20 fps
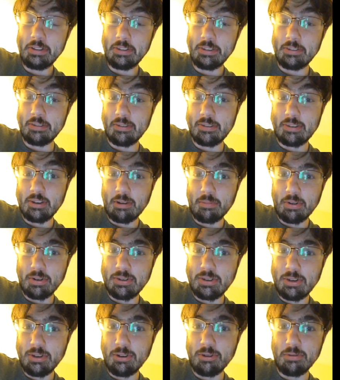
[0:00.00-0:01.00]
This is number
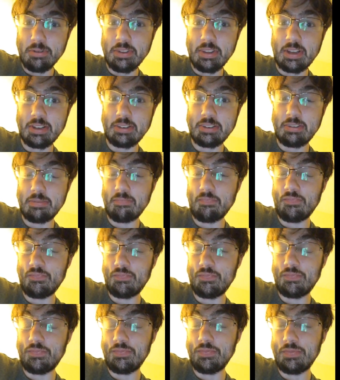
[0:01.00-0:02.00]
two,
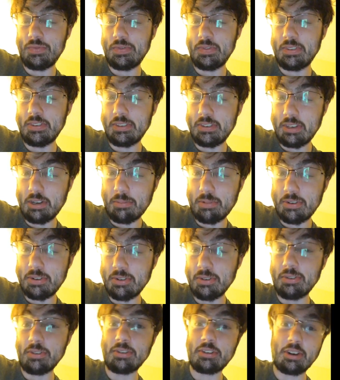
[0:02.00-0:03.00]
There's going
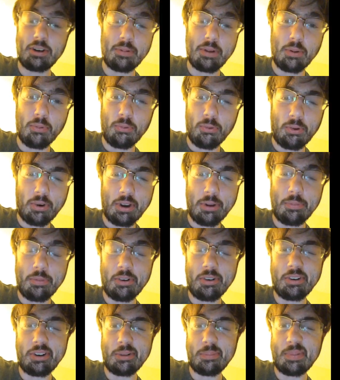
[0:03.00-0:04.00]
to be one
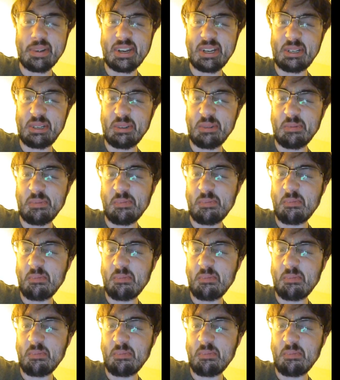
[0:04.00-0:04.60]
more in about